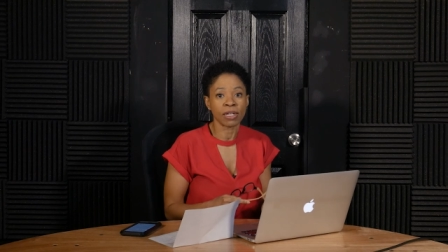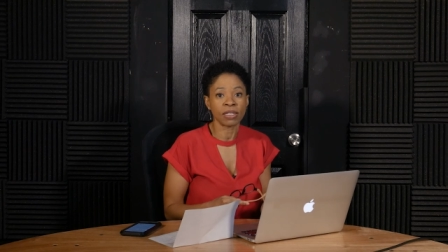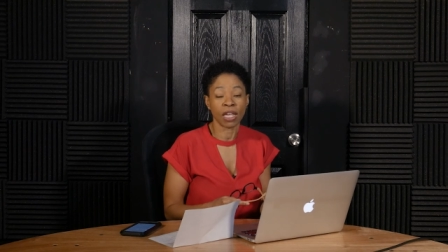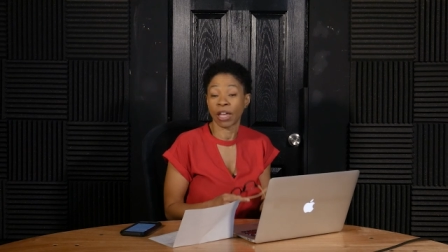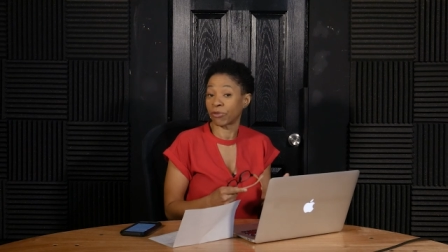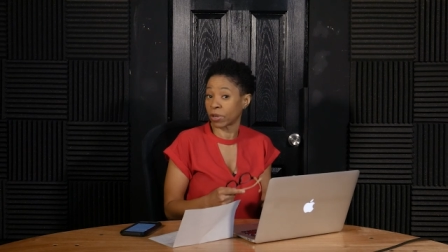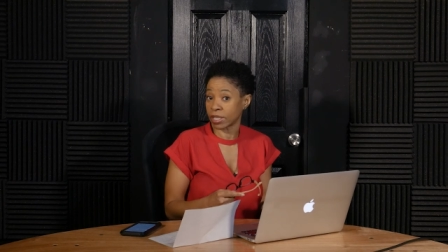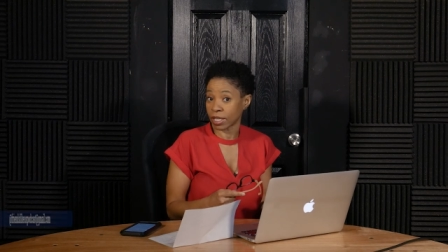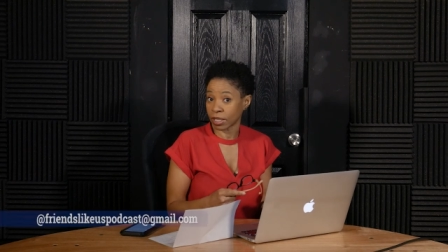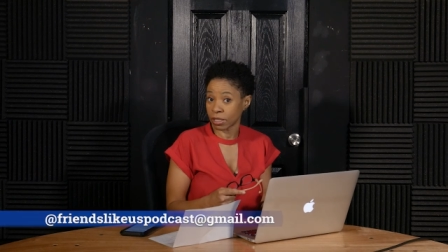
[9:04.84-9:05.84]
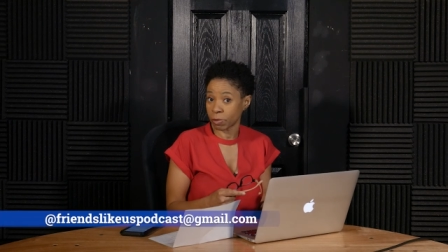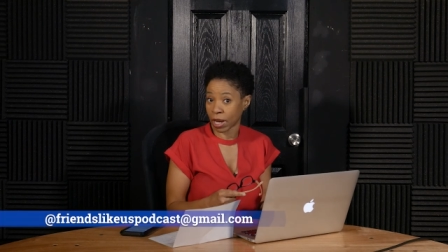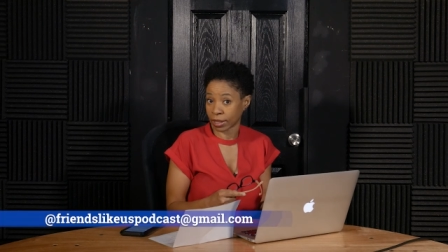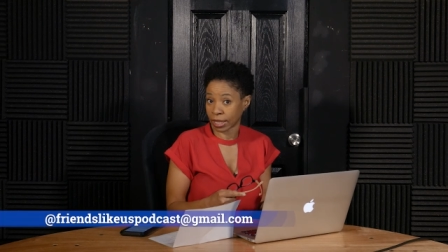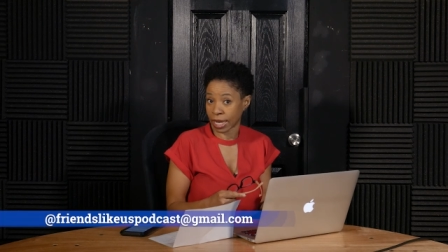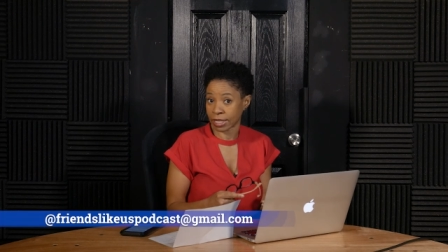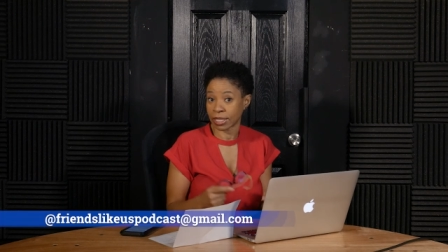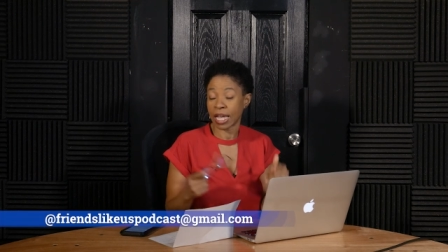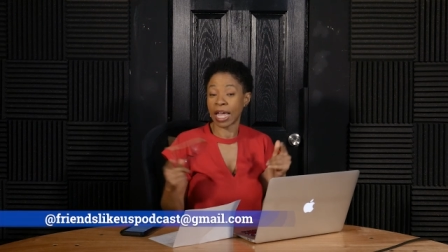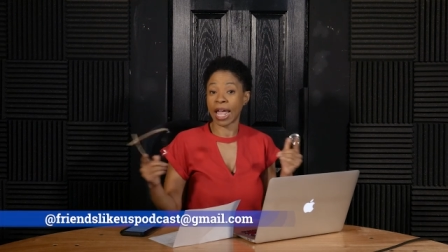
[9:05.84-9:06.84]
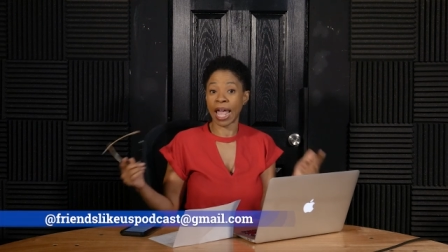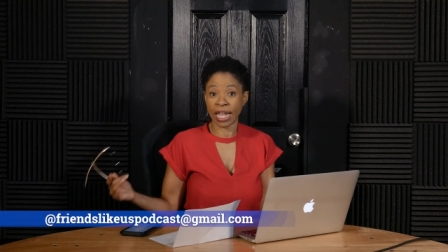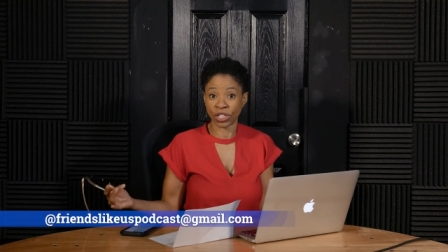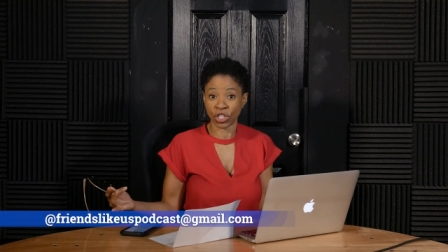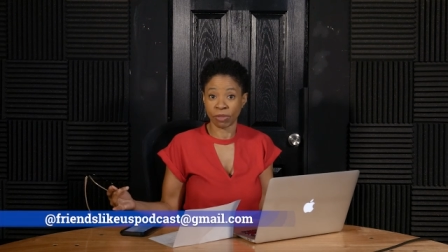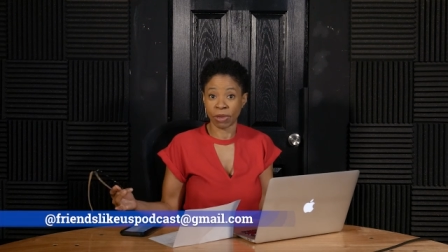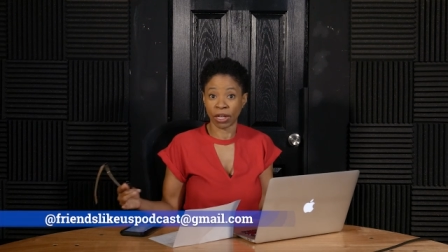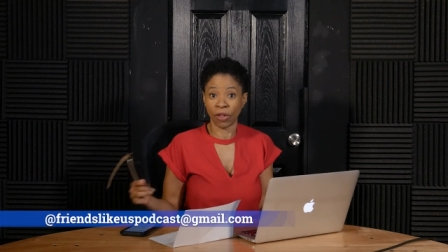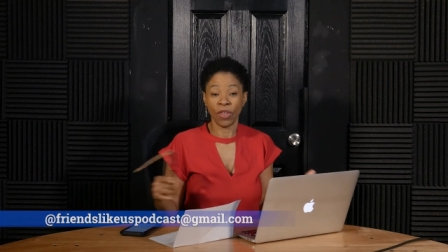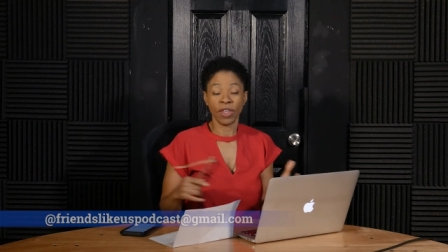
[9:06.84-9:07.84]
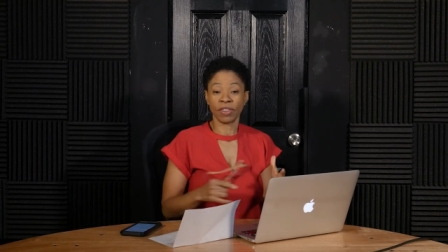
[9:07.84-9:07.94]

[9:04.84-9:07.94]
us at friendslikeUspodcast@gmail.com.